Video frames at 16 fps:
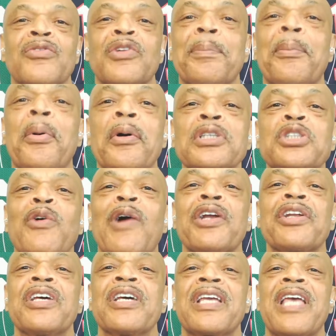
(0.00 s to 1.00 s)
reporters around
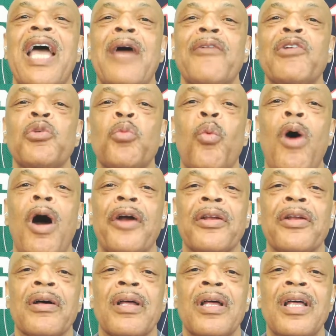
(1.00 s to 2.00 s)
here carried
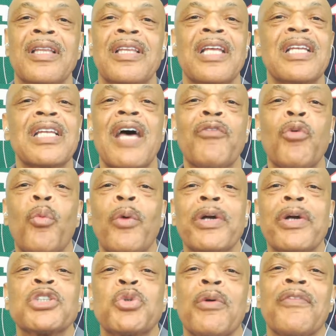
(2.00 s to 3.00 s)
water. They never
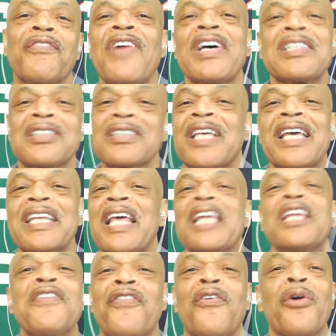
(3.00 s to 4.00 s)
wanted to investigate
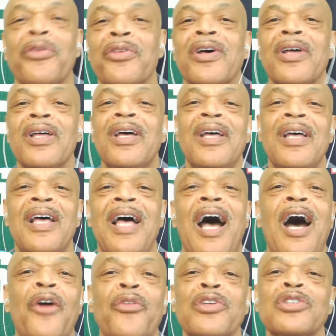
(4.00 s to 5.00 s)
any further
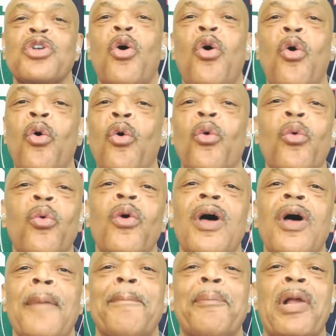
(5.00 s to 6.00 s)
how this whole
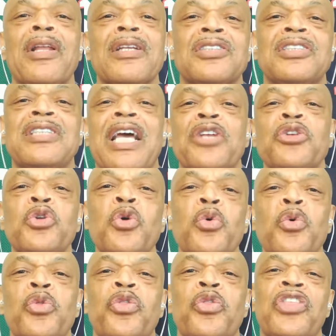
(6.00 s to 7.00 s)
Belichick
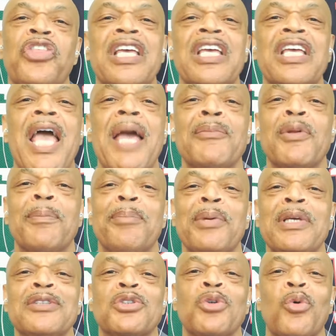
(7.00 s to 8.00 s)
Newton thing came to
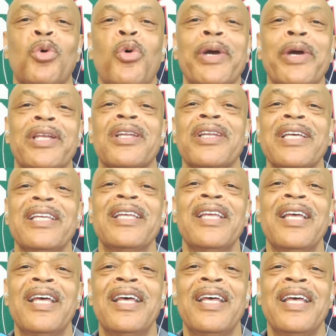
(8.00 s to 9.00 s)
be so quickly.
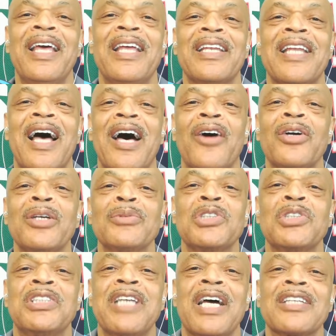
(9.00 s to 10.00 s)
And now he was
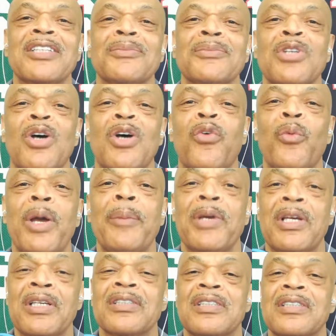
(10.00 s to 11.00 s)
jetting himself away
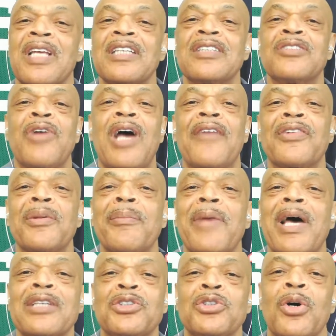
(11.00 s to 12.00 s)
because they drafted
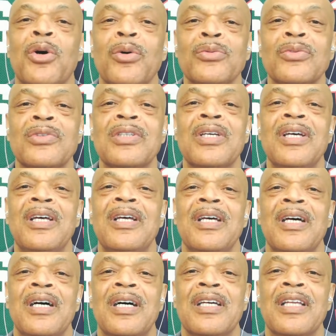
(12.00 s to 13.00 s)
Mac Jones
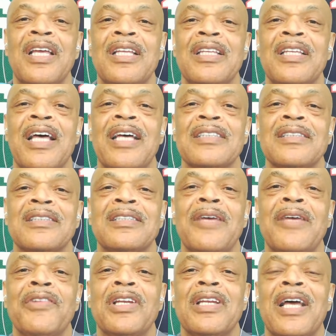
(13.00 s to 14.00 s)
in that
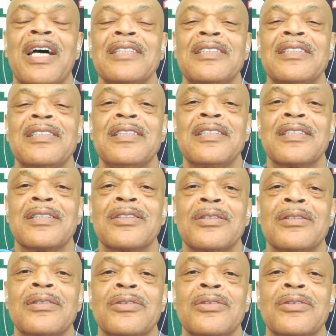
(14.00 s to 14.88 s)
7-9 season